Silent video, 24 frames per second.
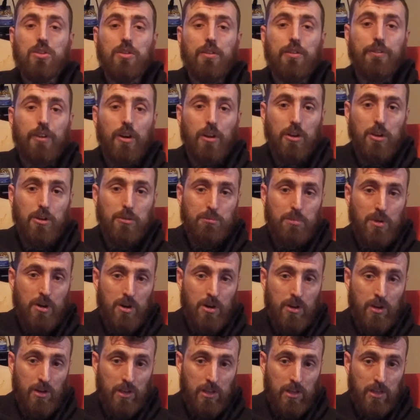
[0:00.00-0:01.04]
Followed
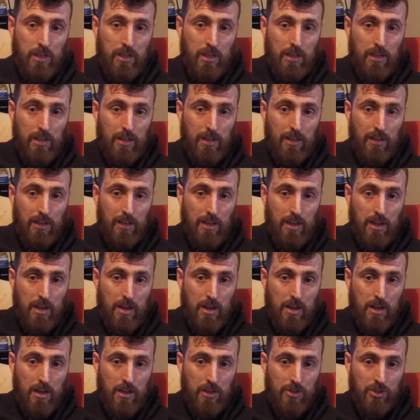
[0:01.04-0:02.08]
by
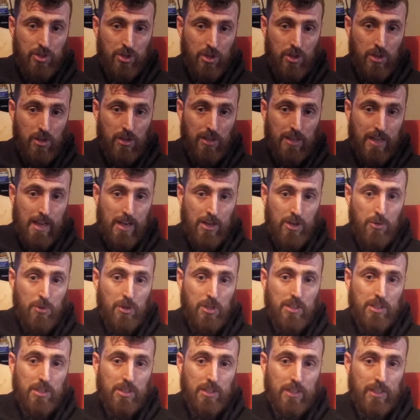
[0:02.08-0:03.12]
uh, Sir Gay
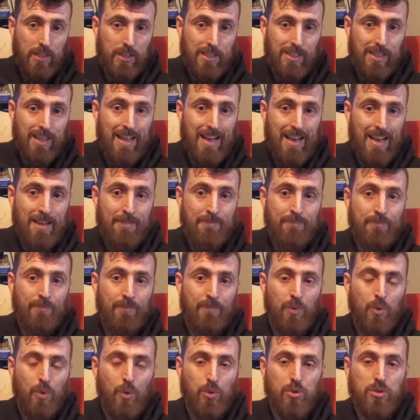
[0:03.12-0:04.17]
Lewis at LM
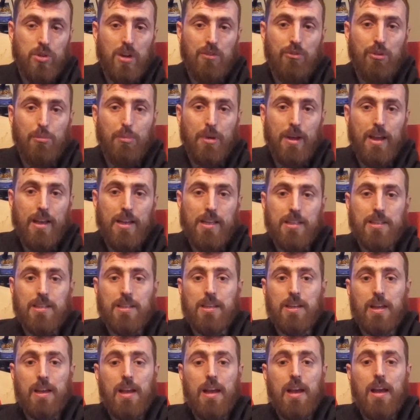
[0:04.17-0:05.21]
Auto Repairs.
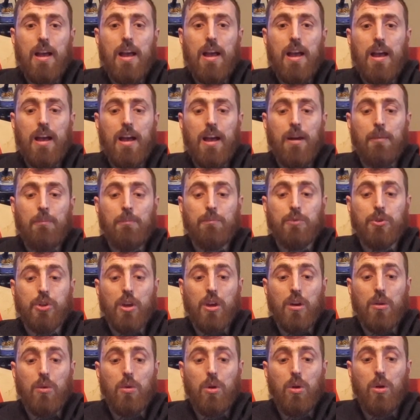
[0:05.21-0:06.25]
Um,
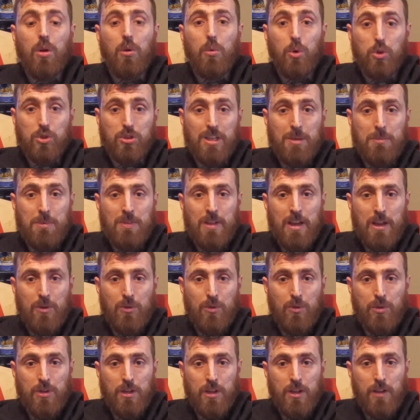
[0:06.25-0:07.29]
so watch them in that
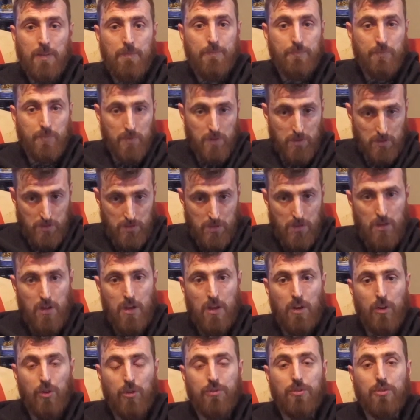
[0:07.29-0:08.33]
order
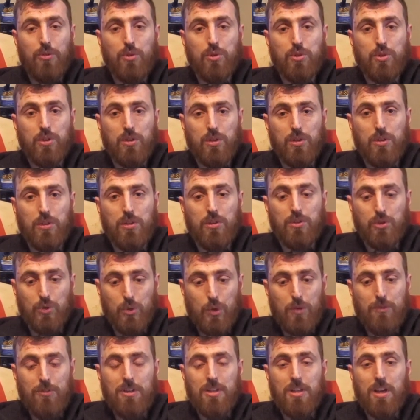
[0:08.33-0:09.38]
and look forward to, to
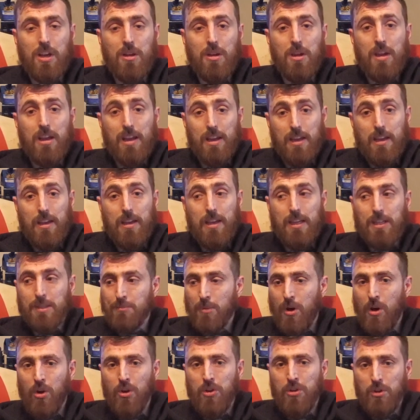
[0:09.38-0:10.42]
your video. Here's
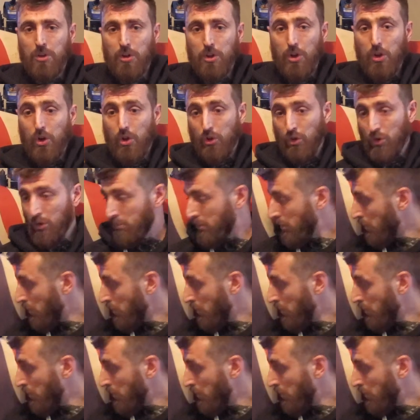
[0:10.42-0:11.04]
mine. Number